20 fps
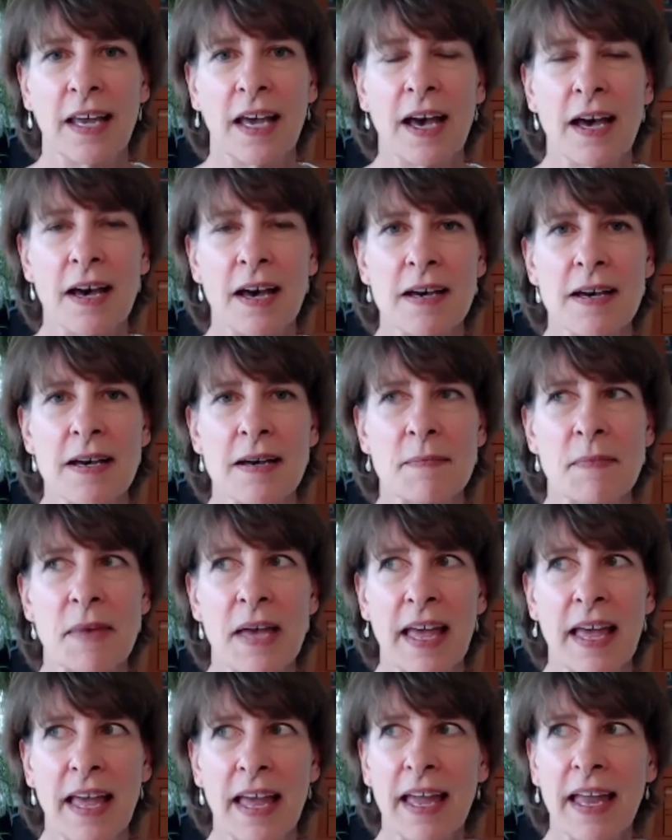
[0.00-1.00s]

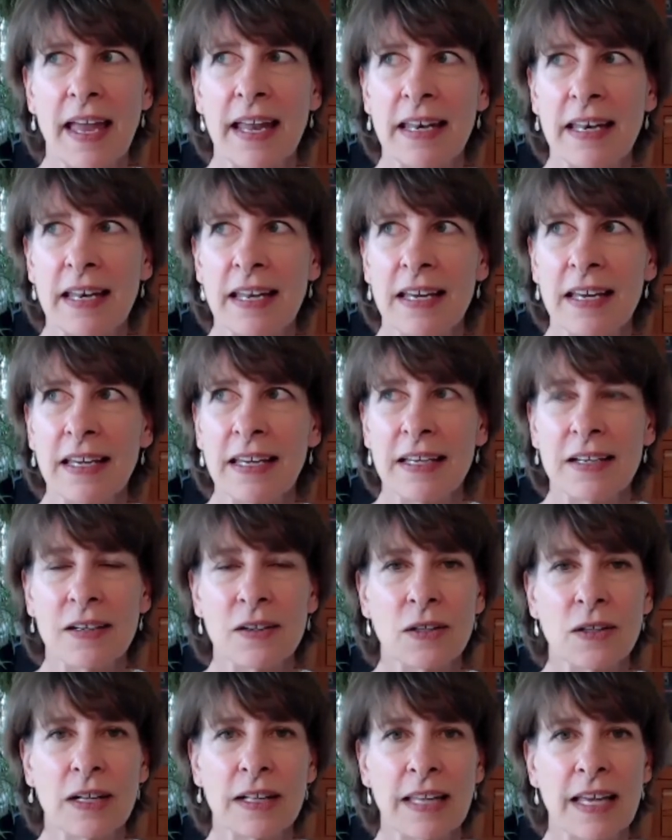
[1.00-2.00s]
And
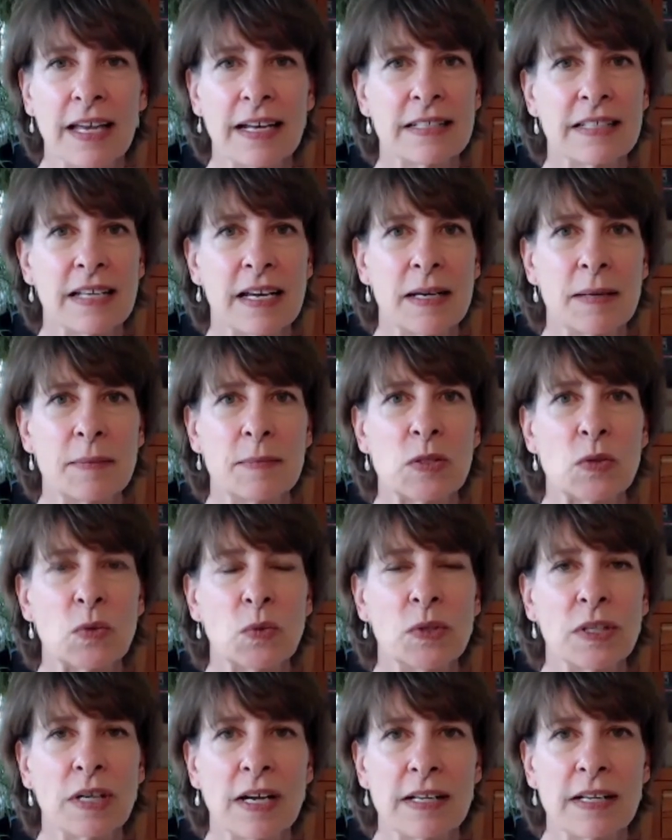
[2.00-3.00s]
a lot of times
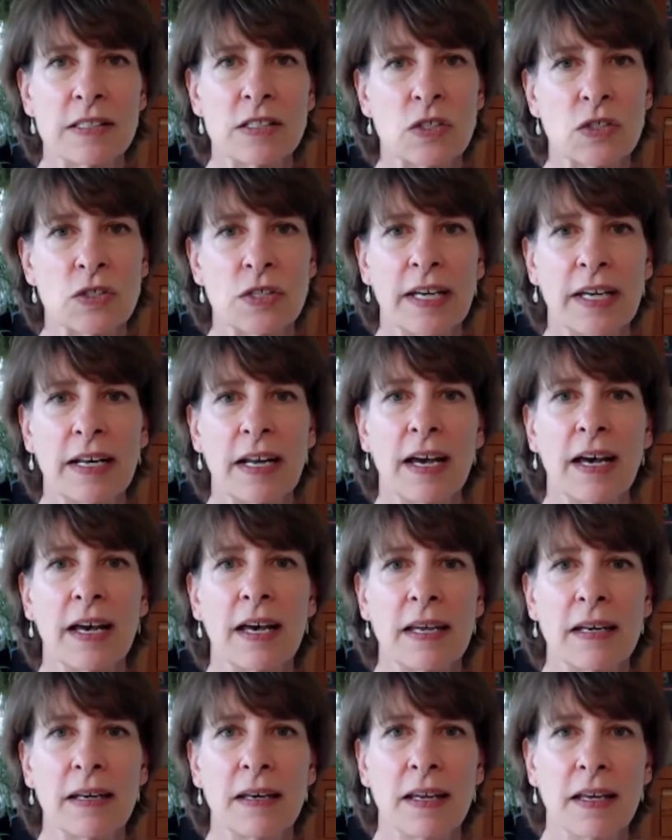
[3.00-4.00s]
we'll concentrate
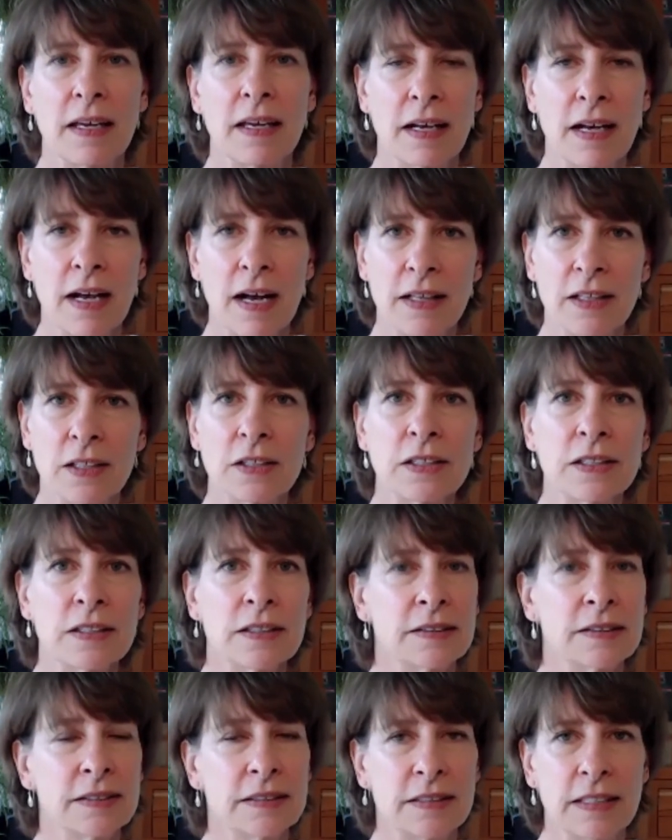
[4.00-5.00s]
on
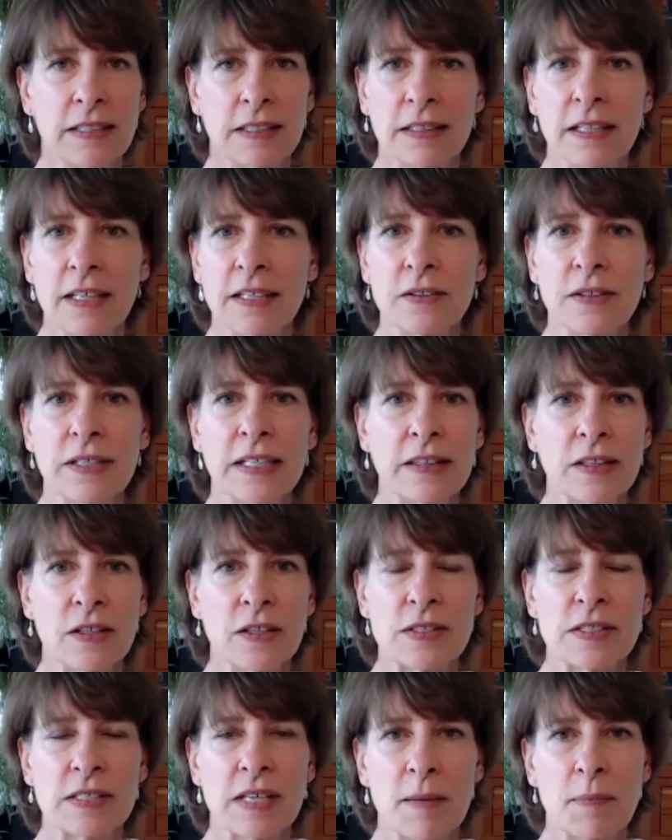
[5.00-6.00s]
color, decluttering,
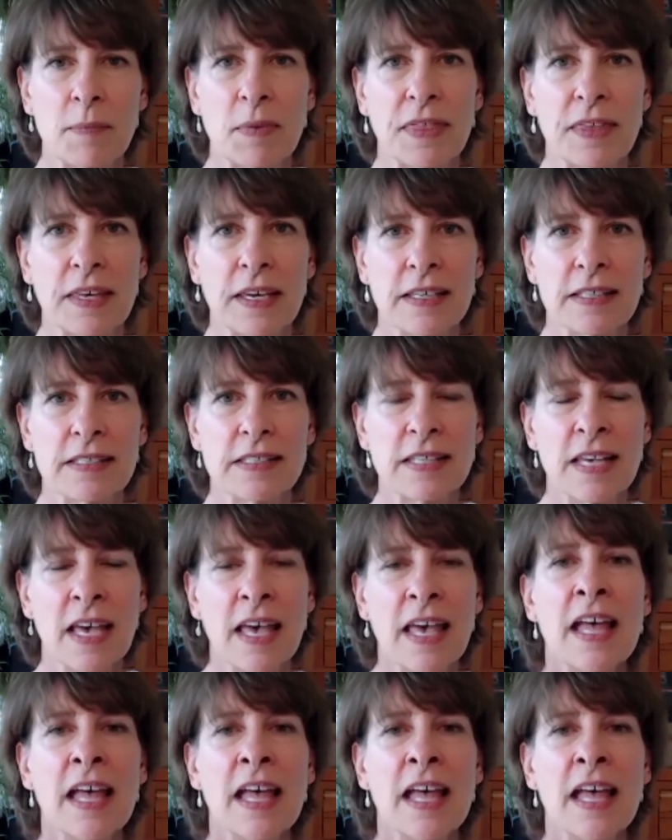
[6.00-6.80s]
those type of things.